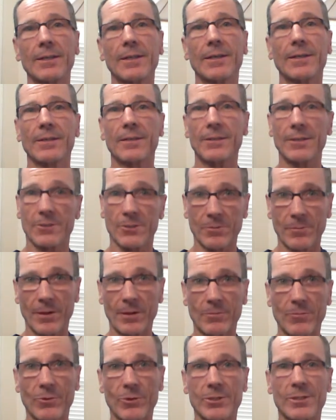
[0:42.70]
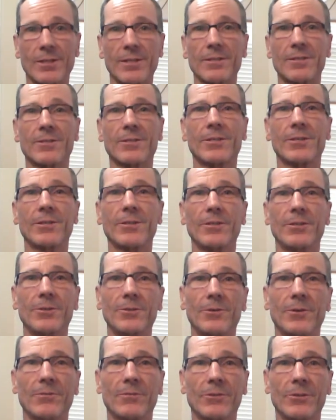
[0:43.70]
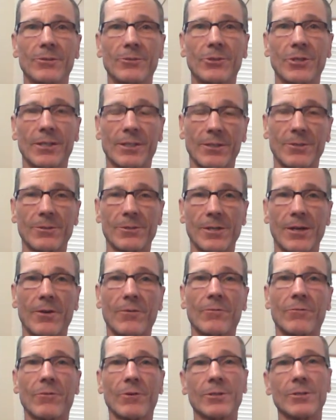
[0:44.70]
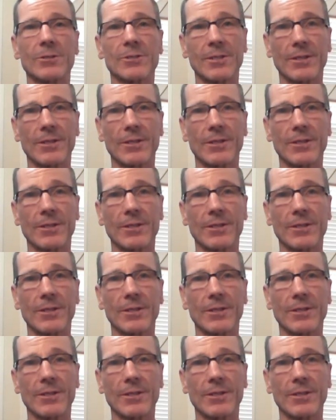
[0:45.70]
This will make more sense to you if you check those out first.